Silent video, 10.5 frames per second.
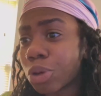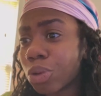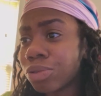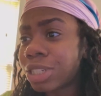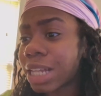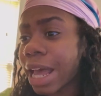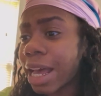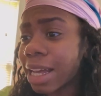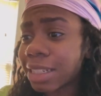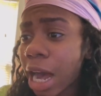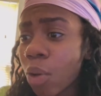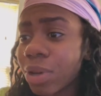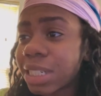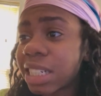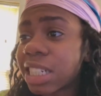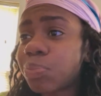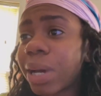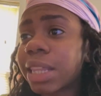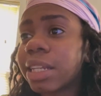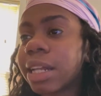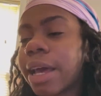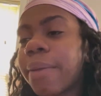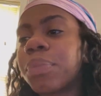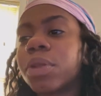Goose says I wasn't expecting that.